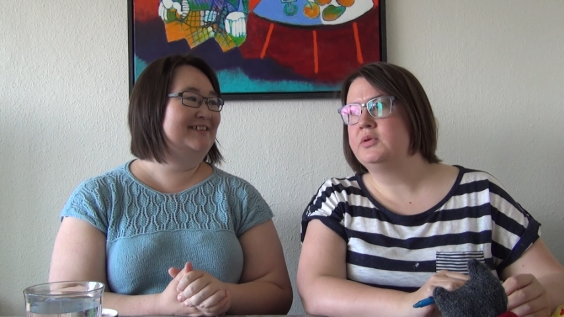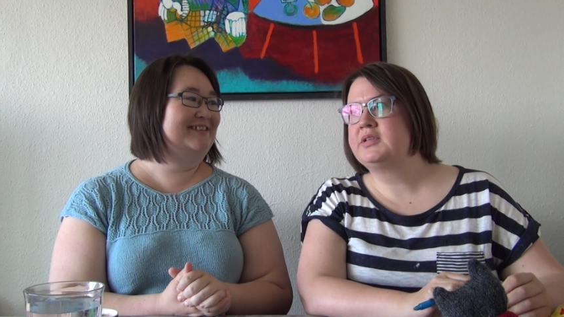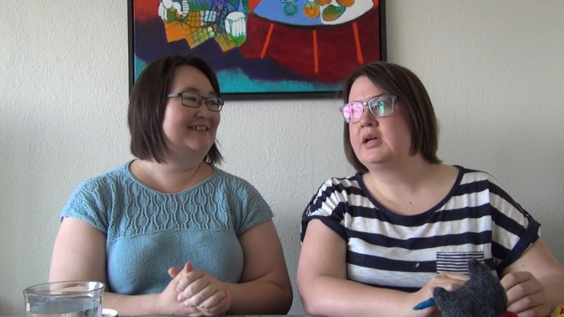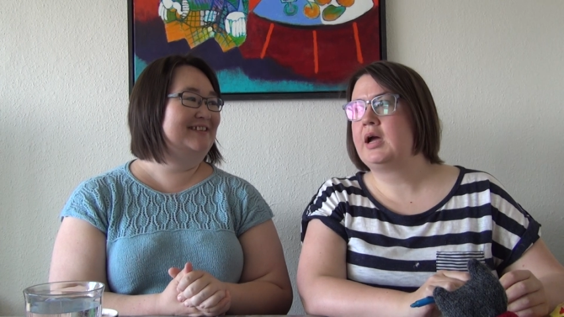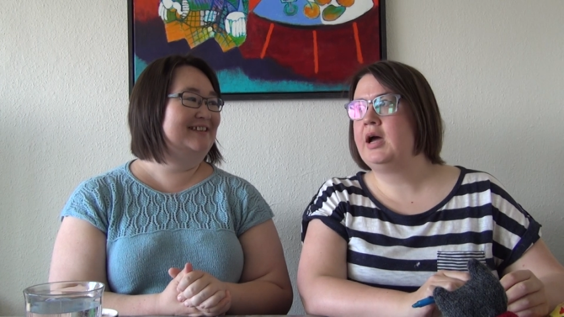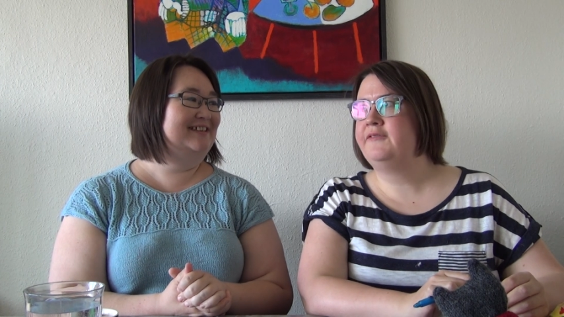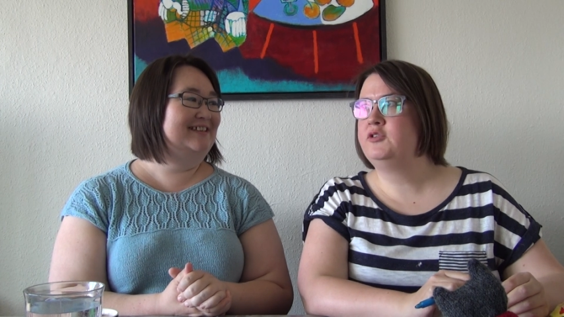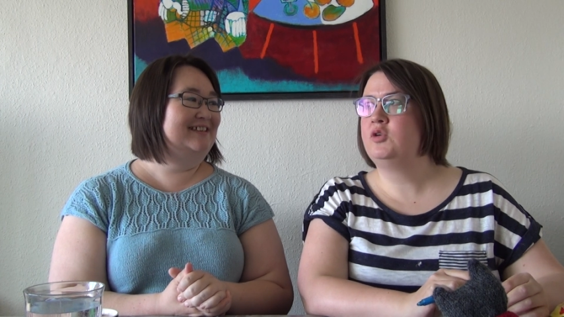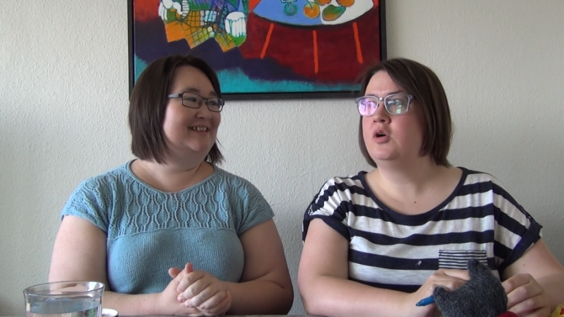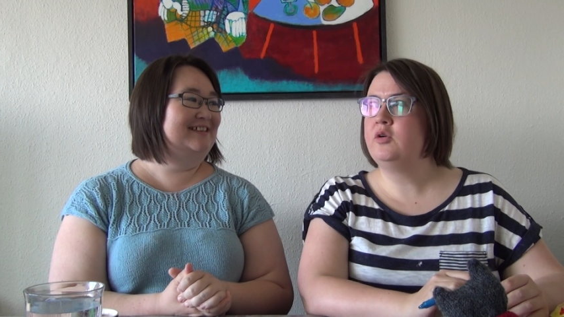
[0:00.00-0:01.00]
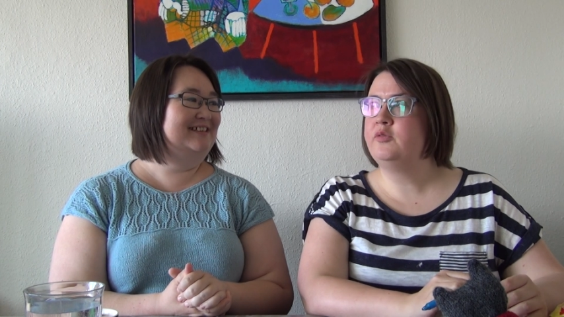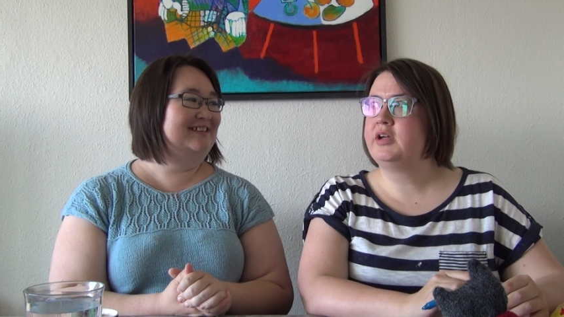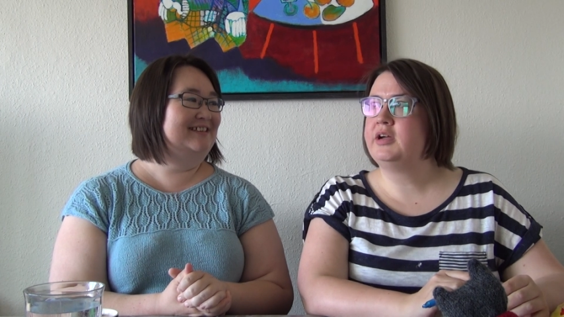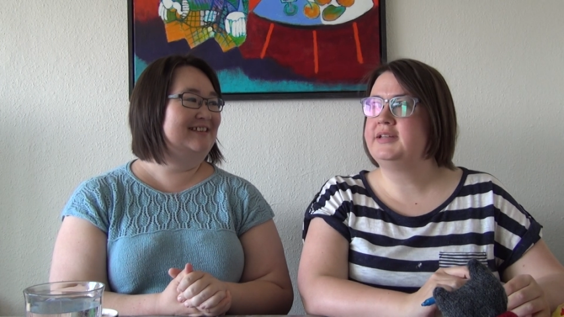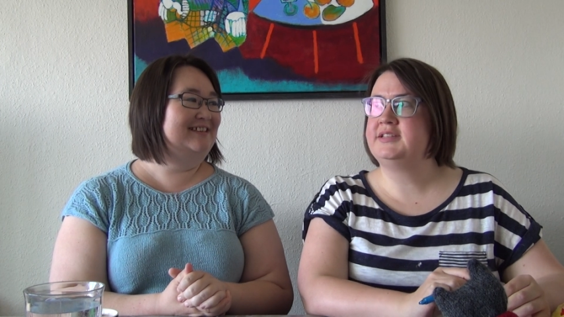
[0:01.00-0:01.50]
Speaker 1: I was like, I have to go over
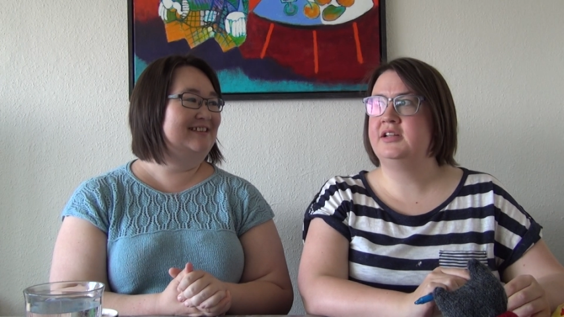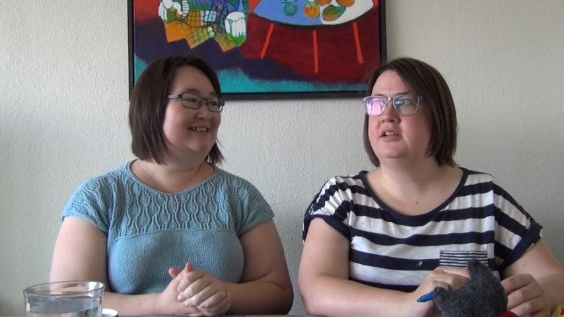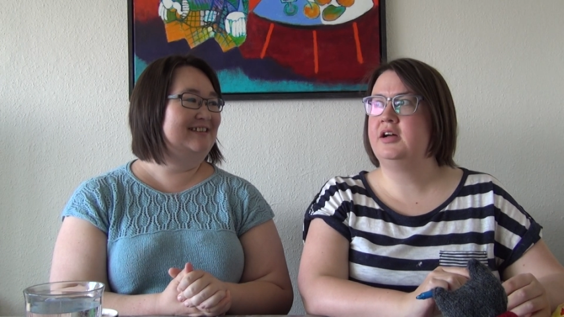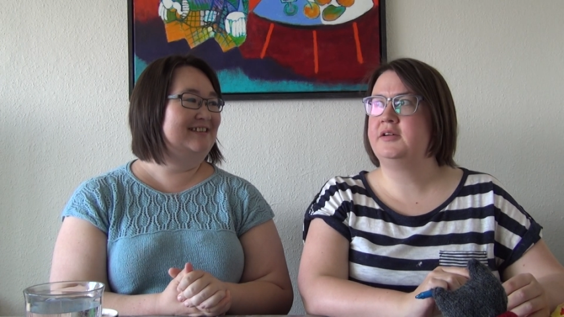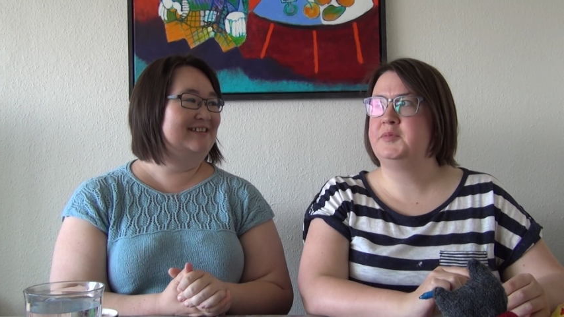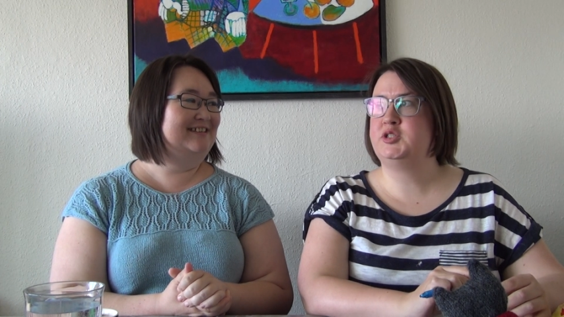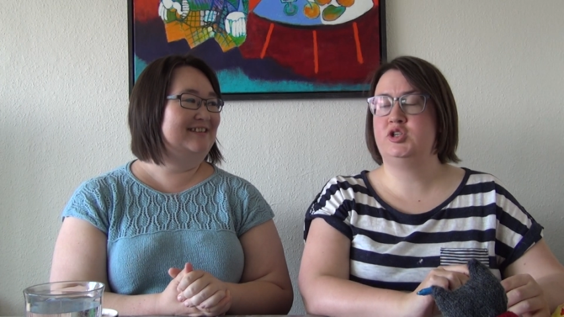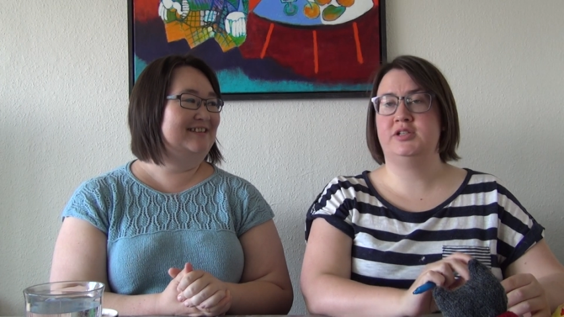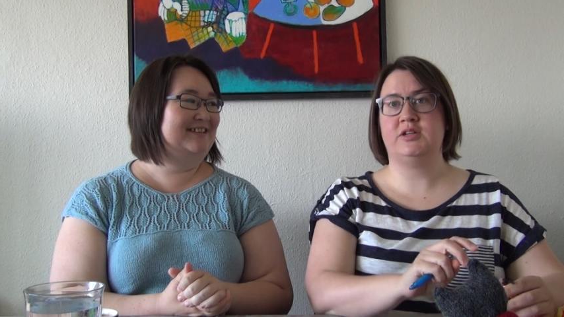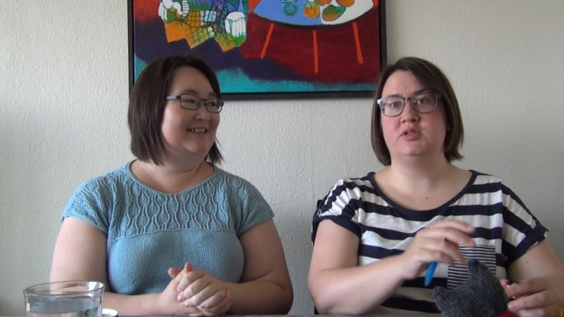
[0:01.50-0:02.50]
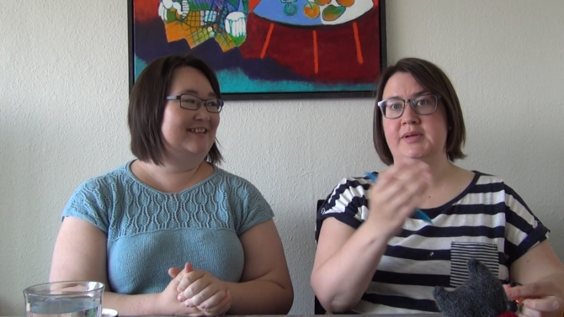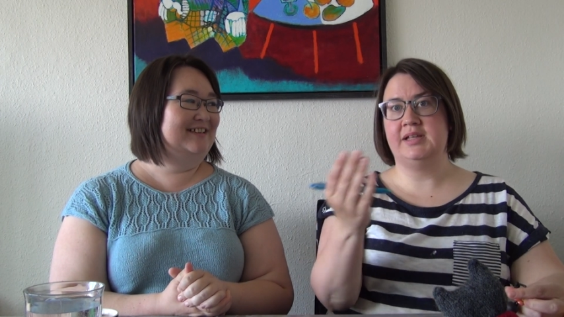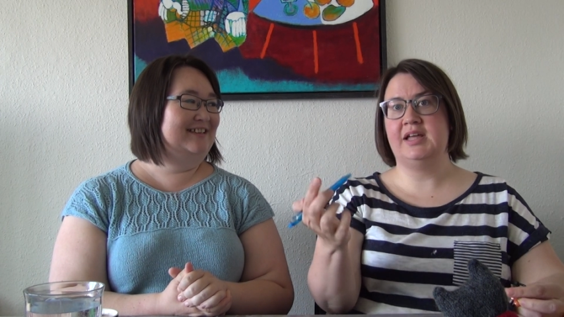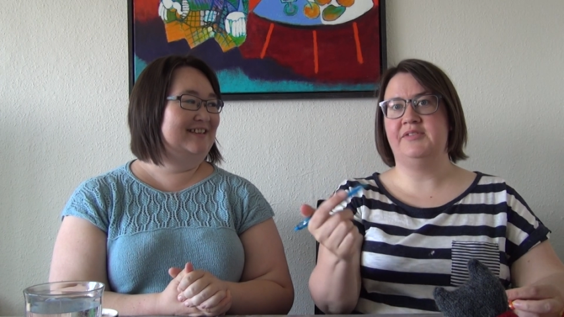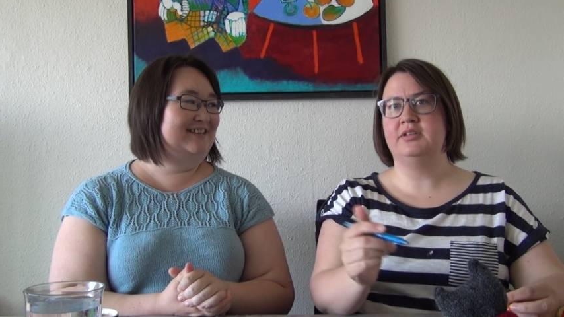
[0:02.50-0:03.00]
there at ten o'clock, which turned out to be
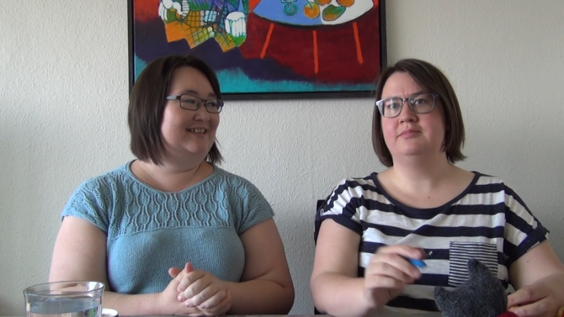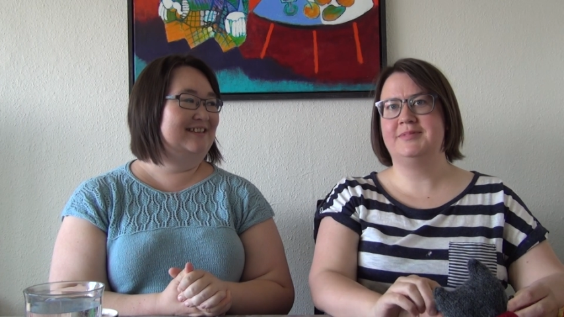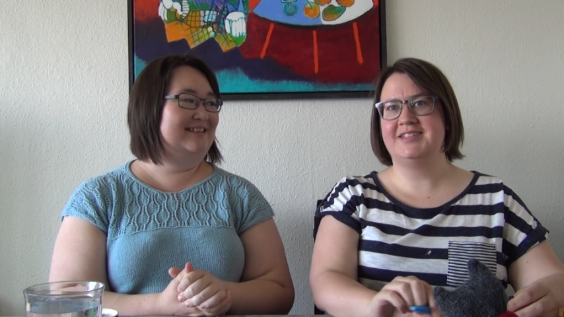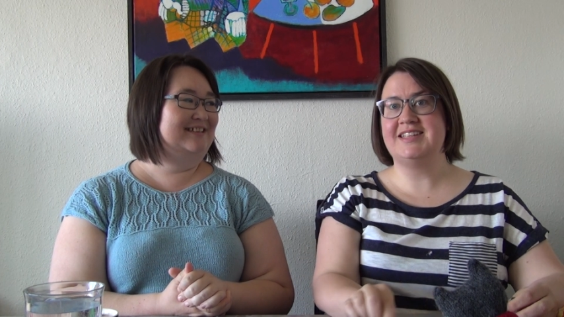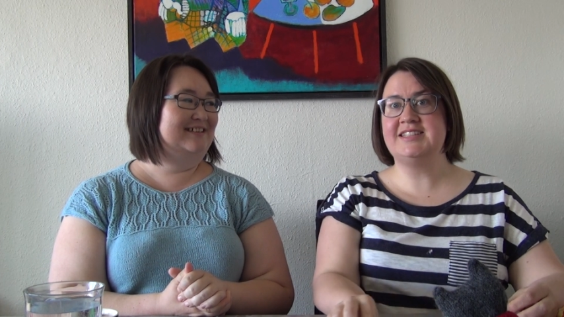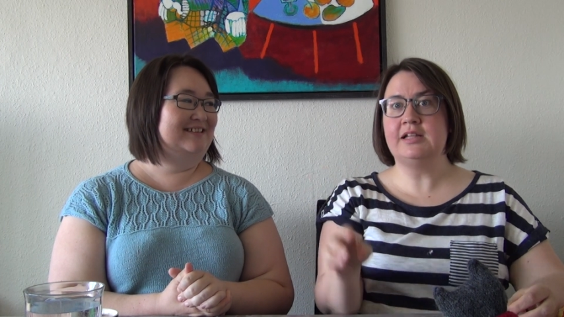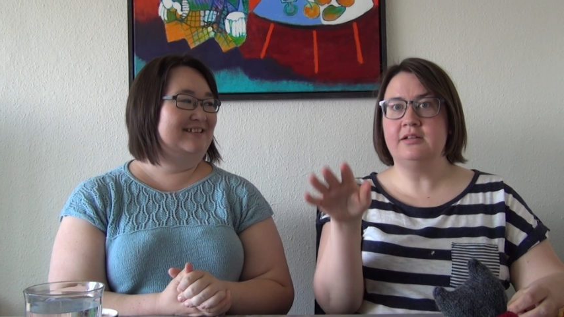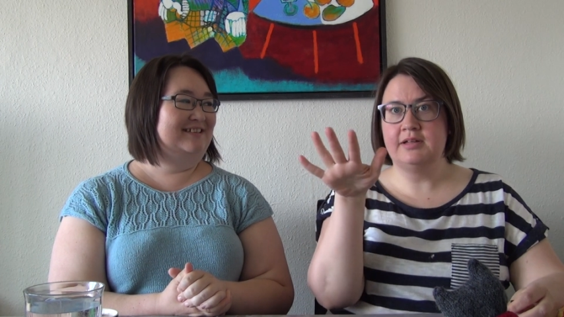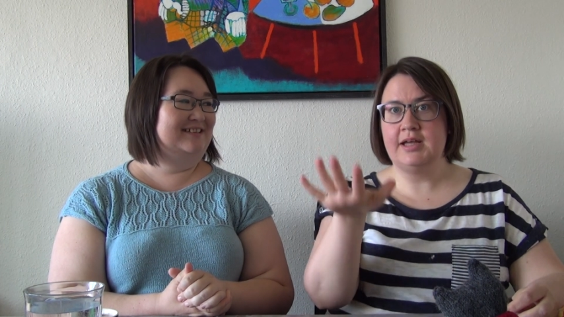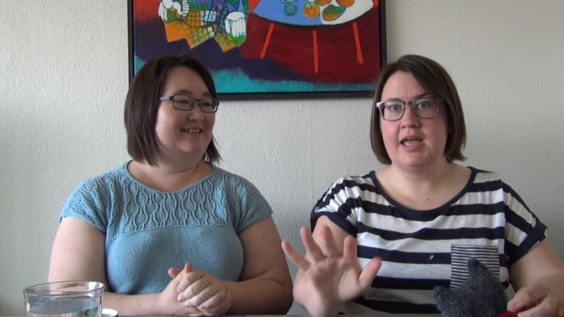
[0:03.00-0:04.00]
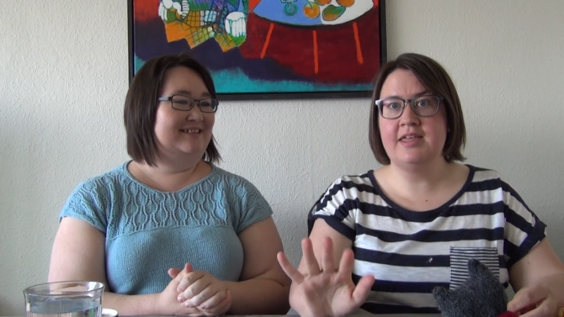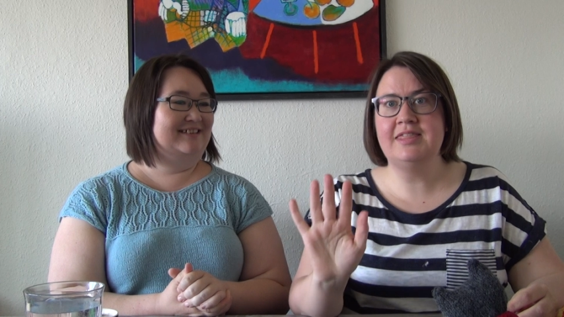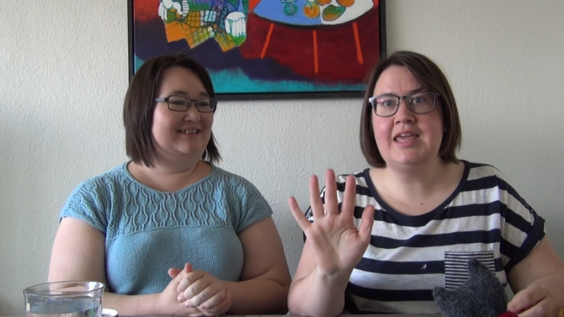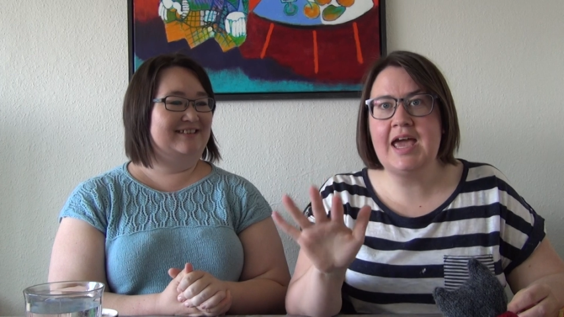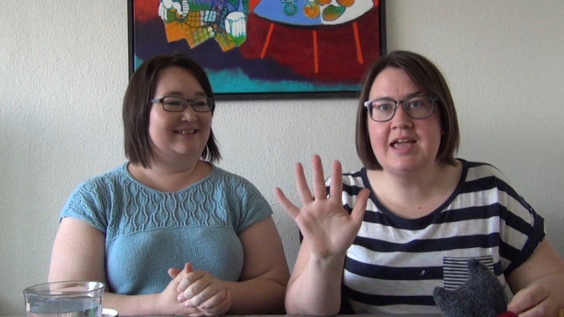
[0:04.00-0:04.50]
eleven. It's still in
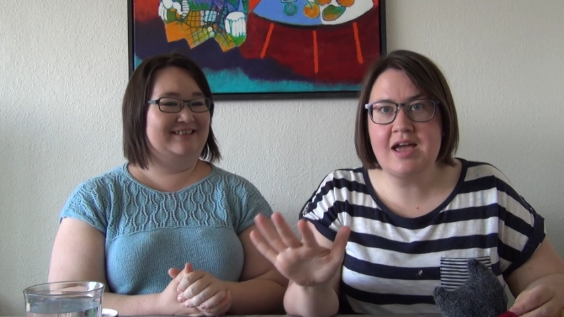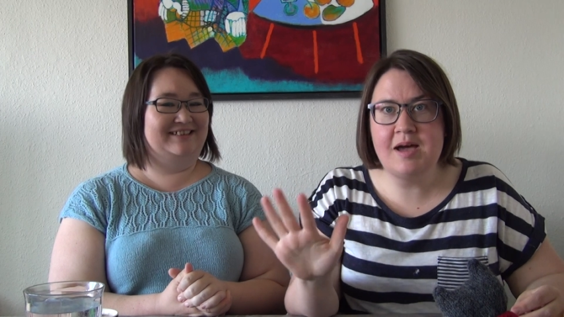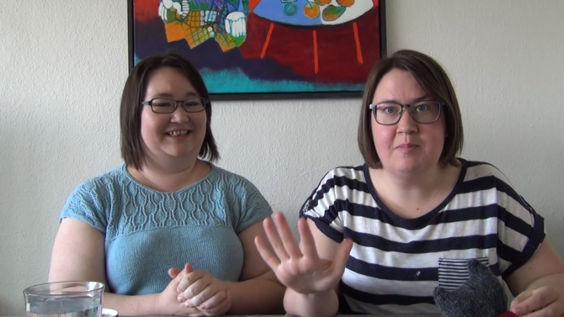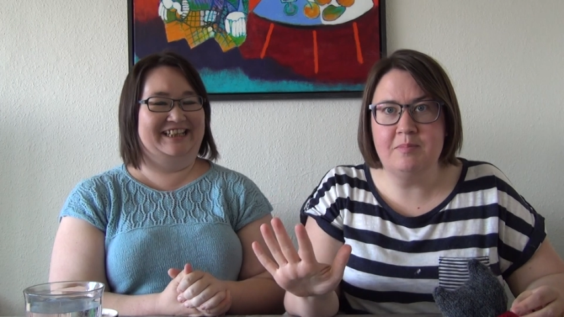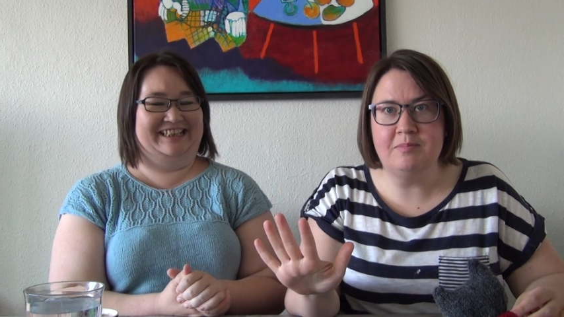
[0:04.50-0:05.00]
the a.m.